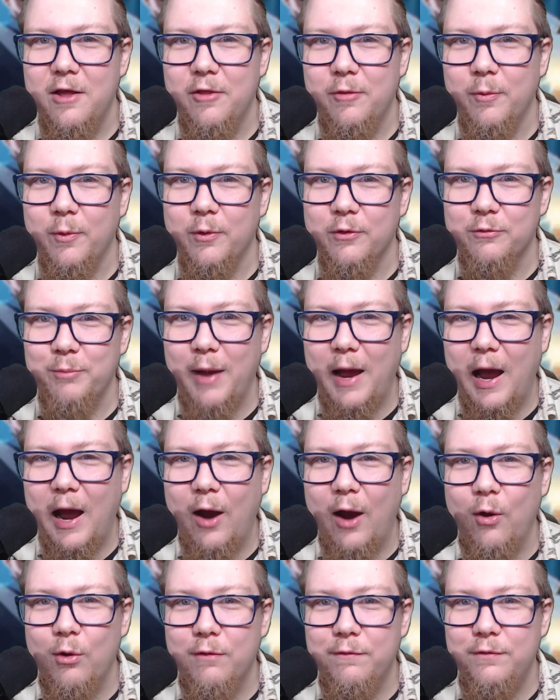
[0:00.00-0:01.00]
the most
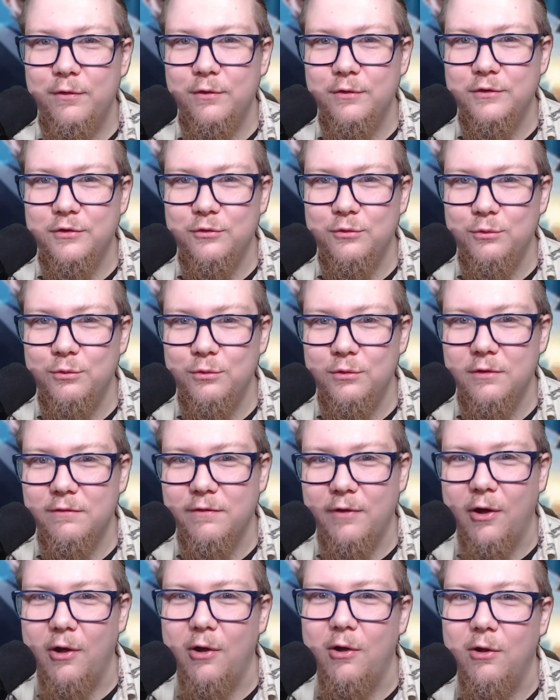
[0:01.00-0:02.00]
powerful tool of
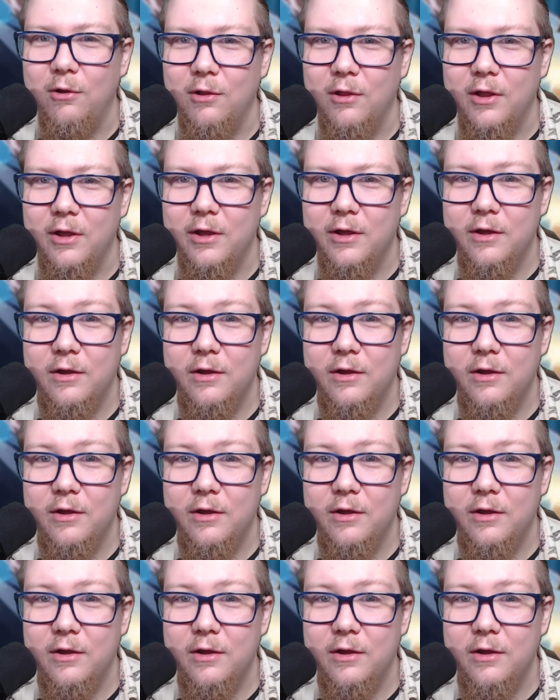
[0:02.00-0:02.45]
all,